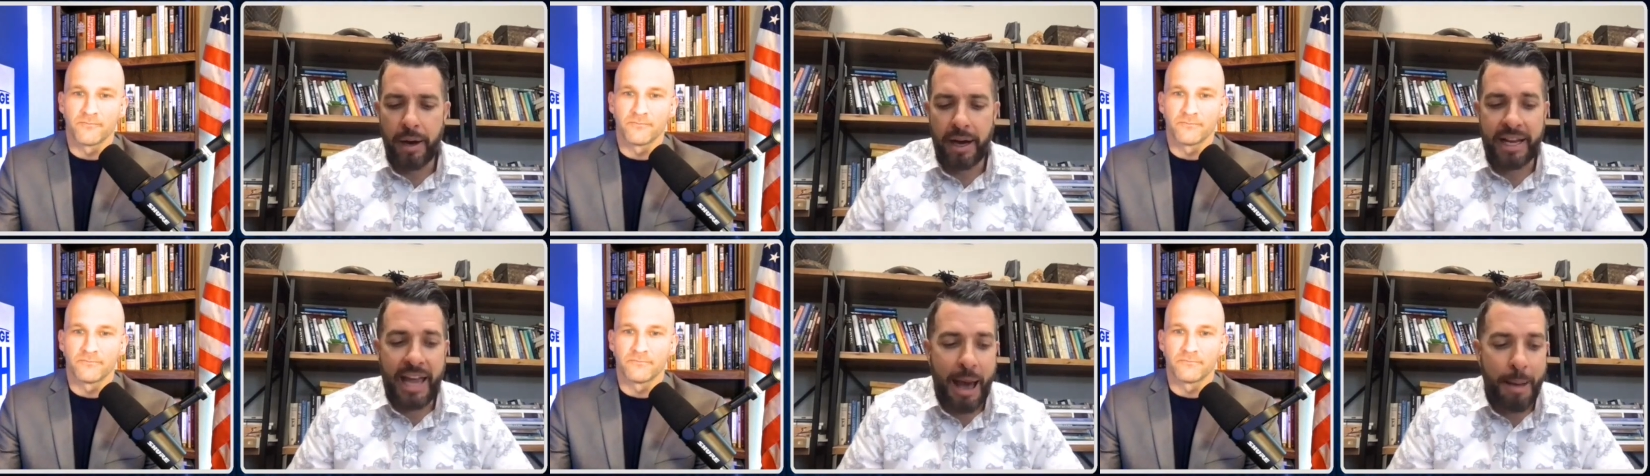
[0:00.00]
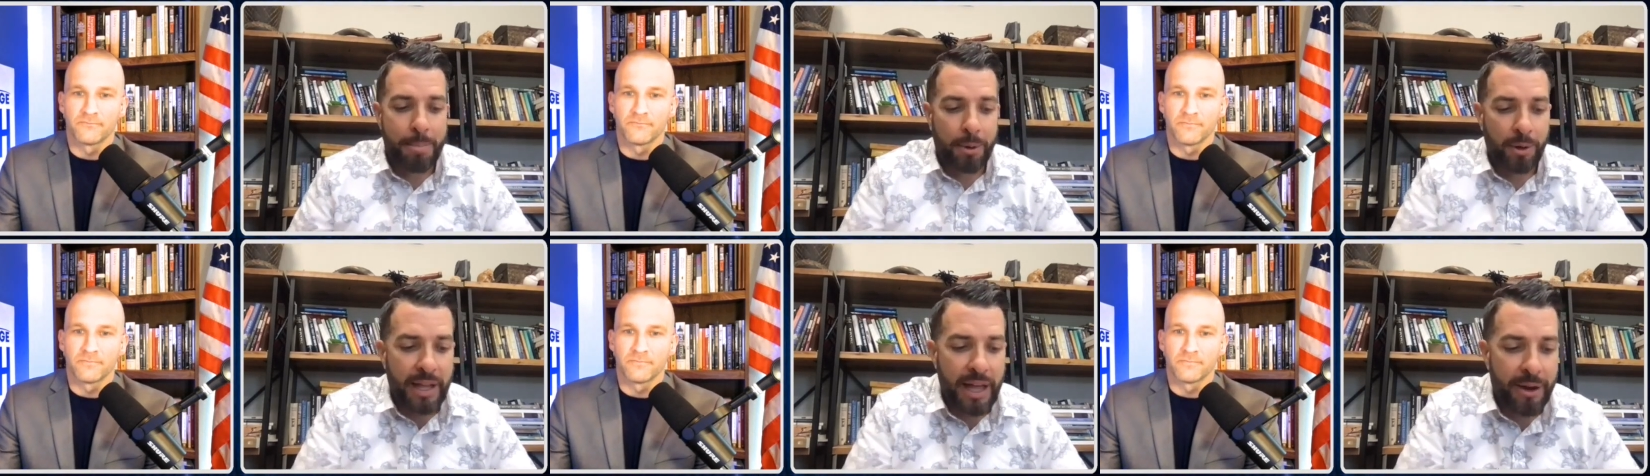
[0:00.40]

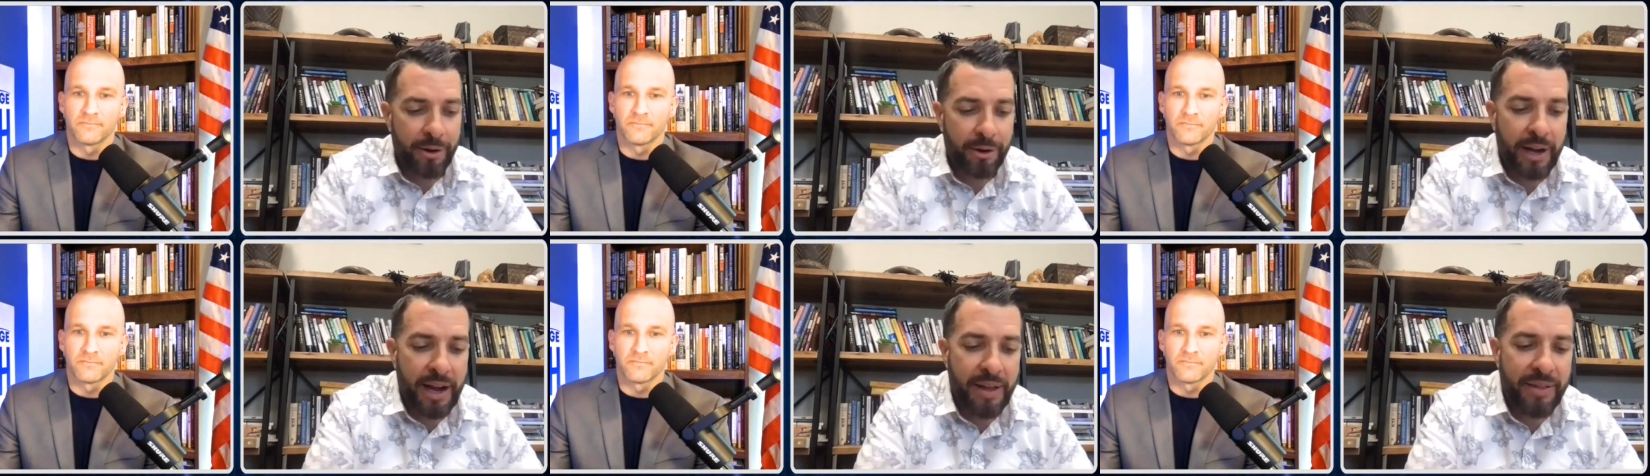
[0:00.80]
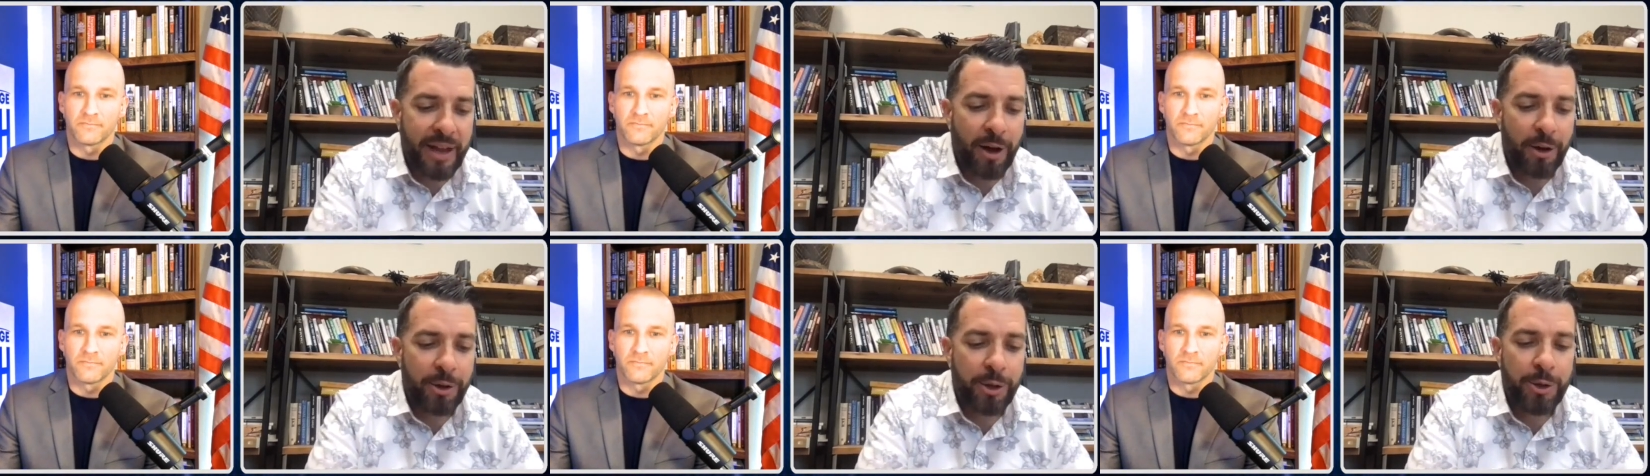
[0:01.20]
Speaker 1: capital letter, and then
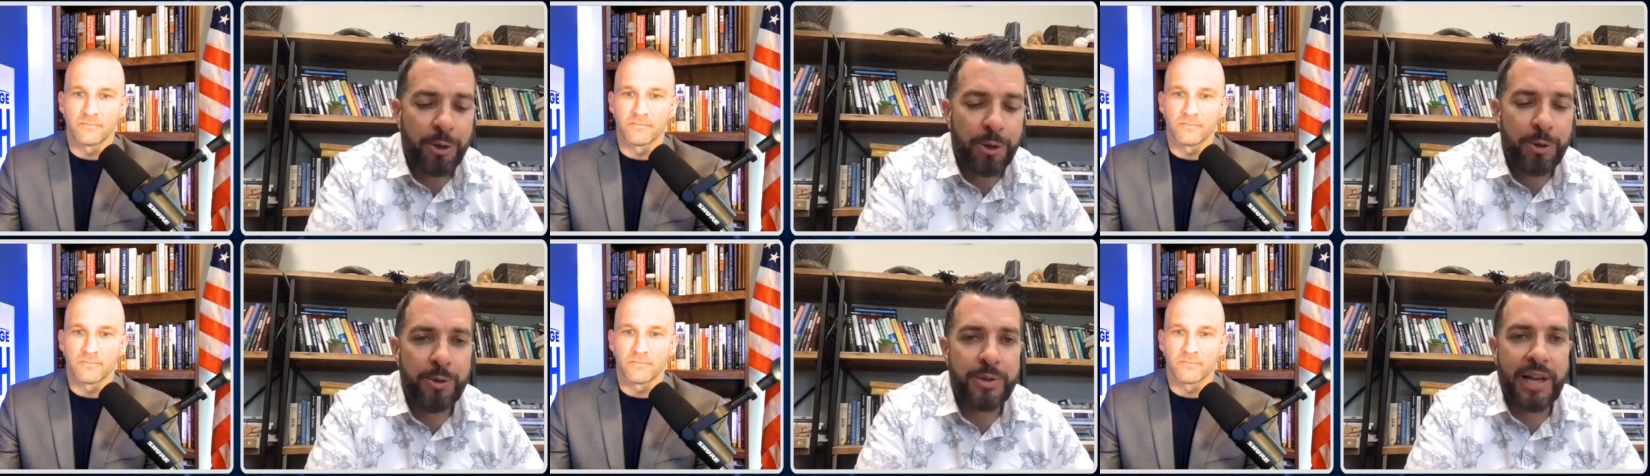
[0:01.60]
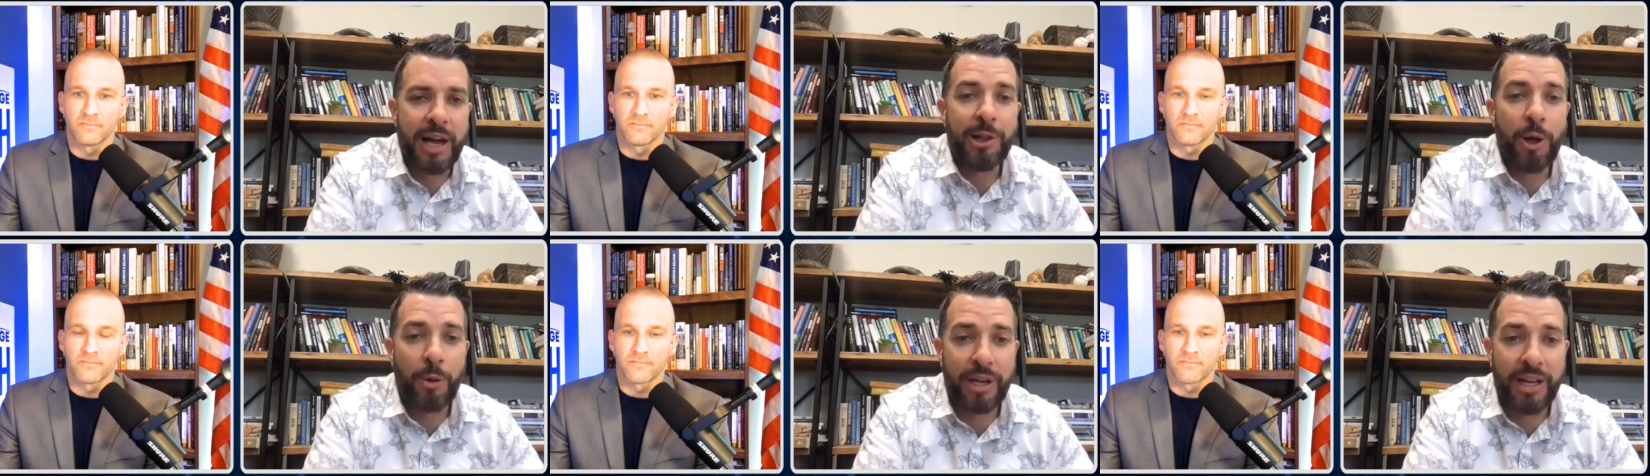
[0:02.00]
I'll use a
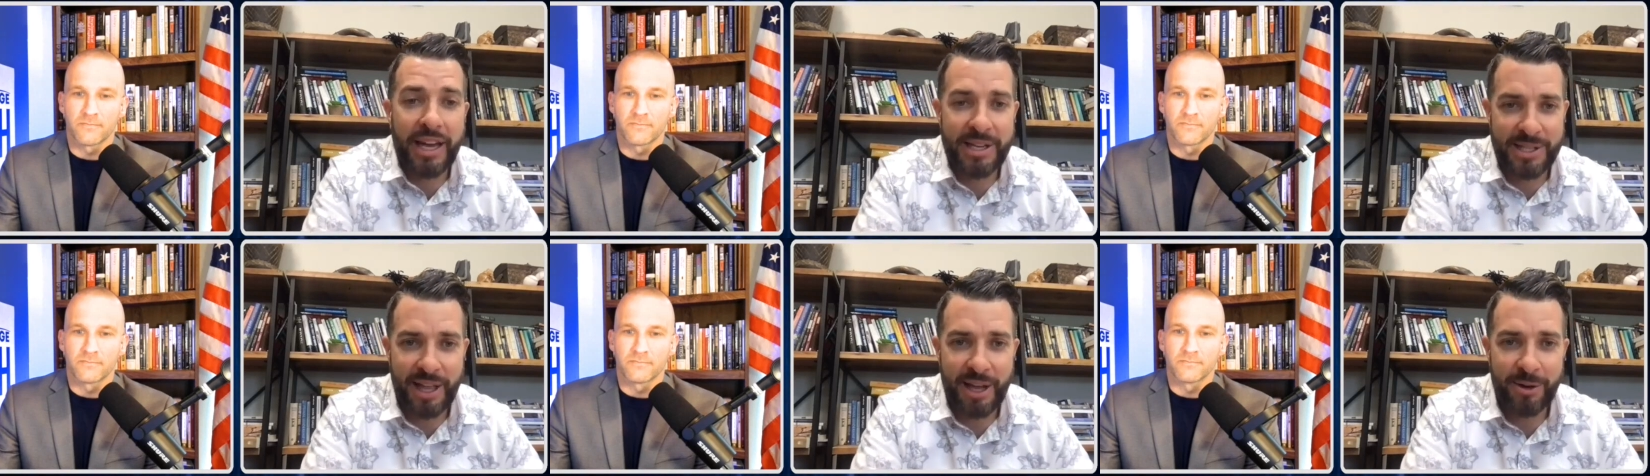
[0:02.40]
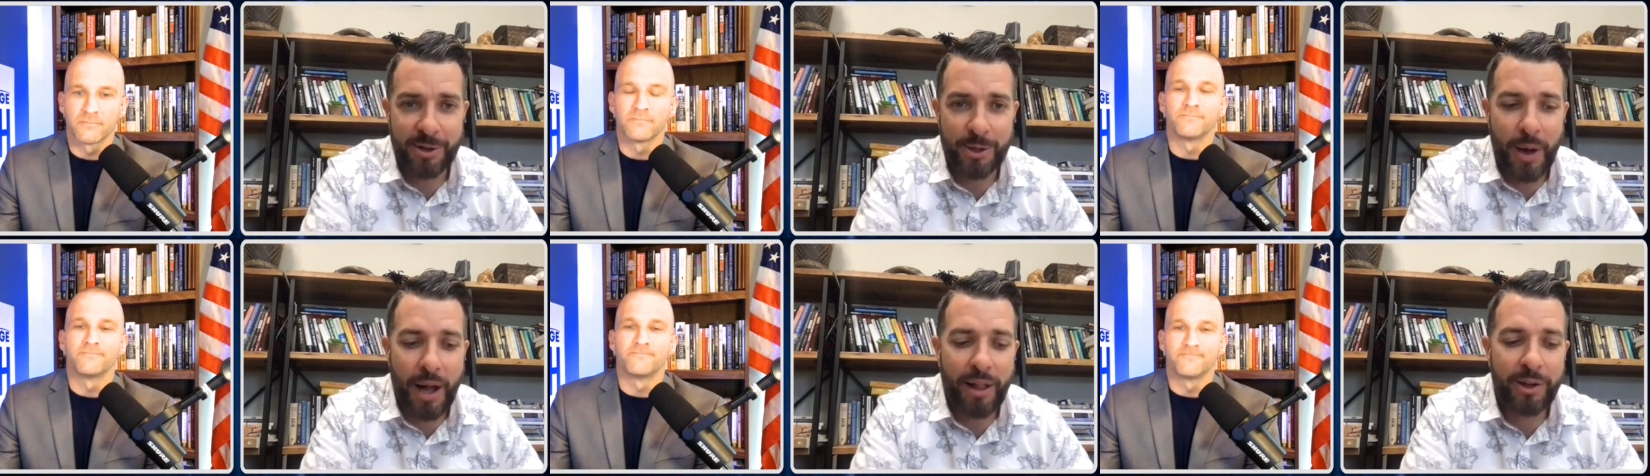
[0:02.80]
lowercase letter.
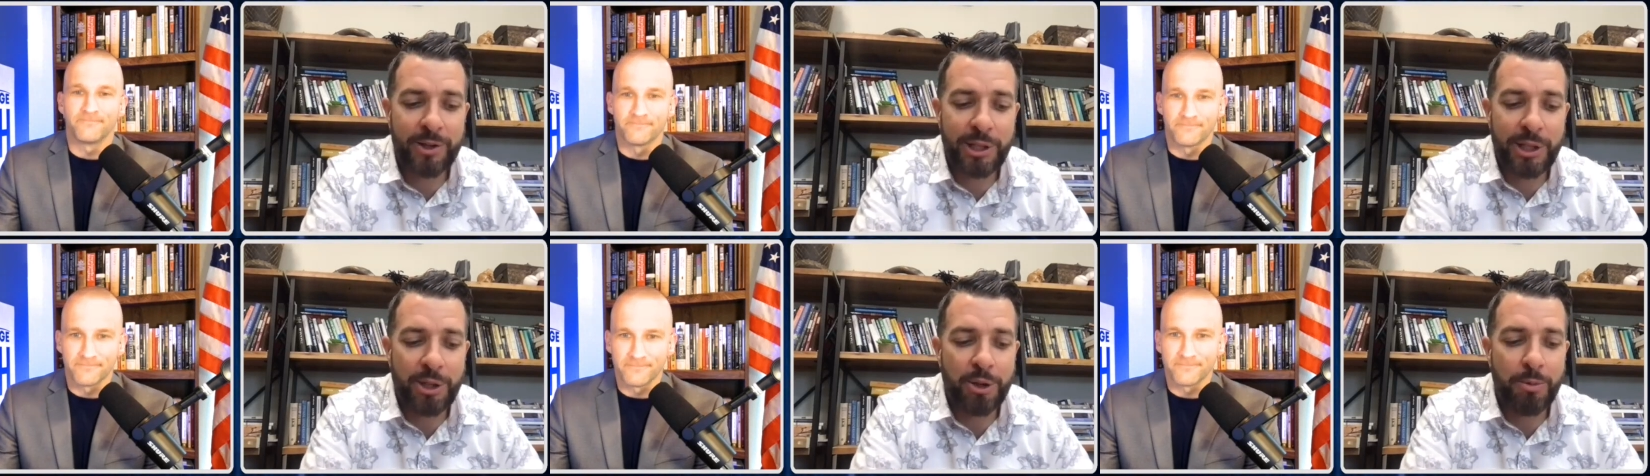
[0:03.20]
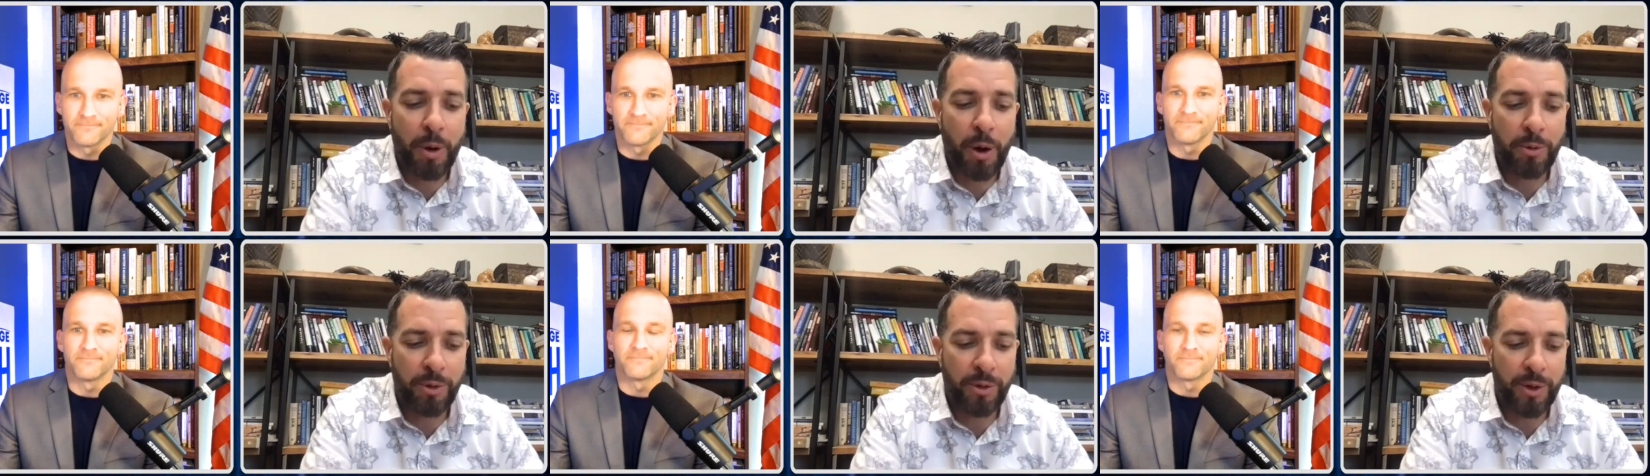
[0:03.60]
So I'll actually do
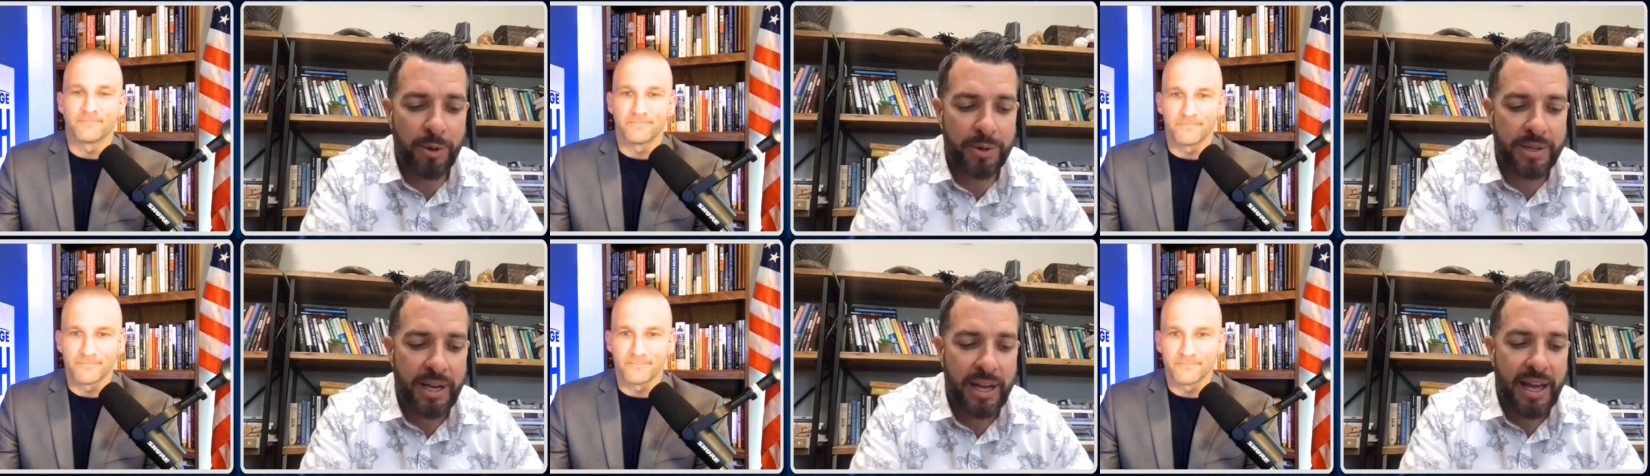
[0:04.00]
both of those.